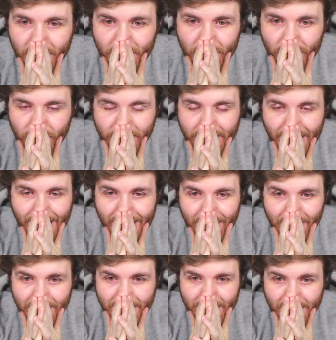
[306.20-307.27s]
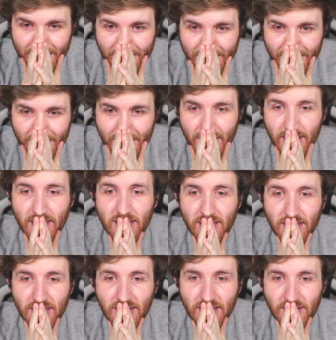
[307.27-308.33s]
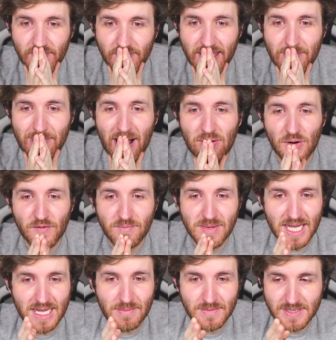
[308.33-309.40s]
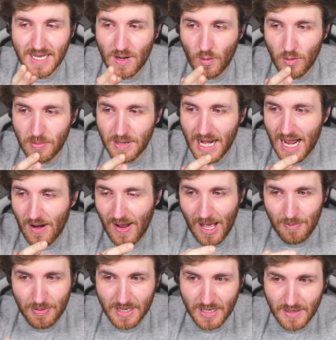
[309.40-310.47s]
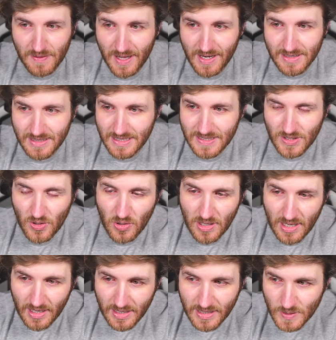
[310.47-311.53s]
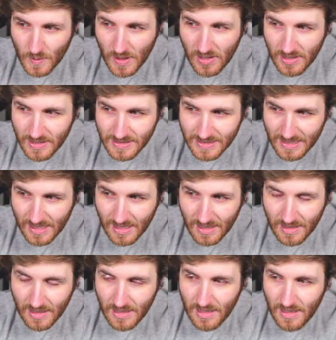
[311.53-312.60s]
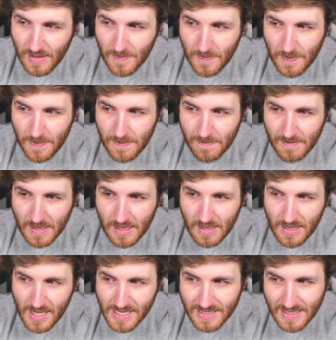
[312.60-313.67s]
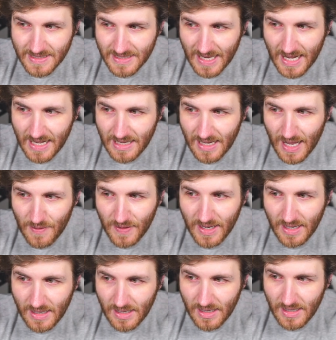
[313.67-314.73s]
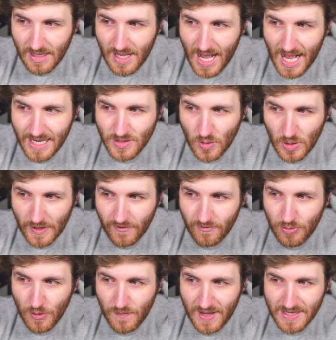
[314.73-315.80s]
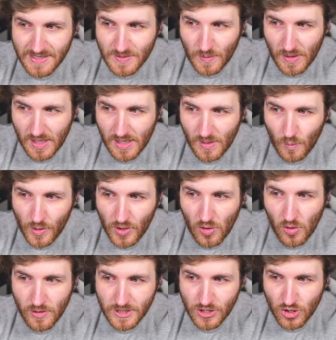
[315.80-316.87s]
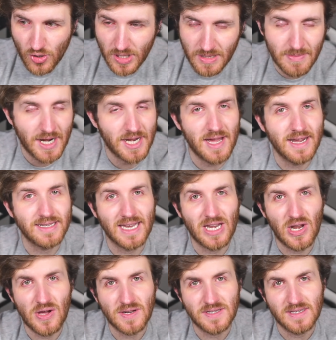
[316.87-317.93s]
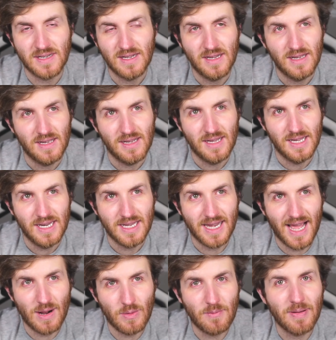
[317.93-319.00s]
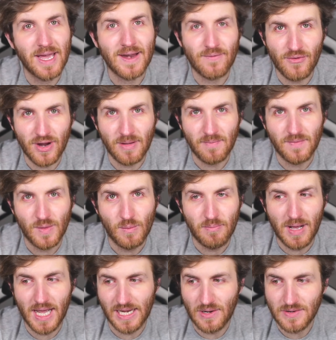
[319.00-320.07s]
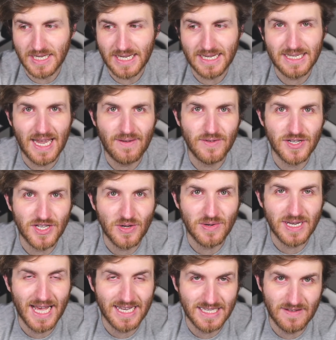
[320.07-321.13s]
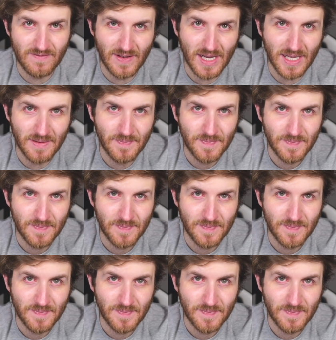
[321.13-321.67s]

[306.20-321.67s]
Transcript: Ridiculous. The amount of memes that will be now happening thanks to this scoreline as well is insane. I think as all Liverpool fans were, we all enjoyed the Man United loss. Now we paid for it by losing 7-2 to Aston Villa.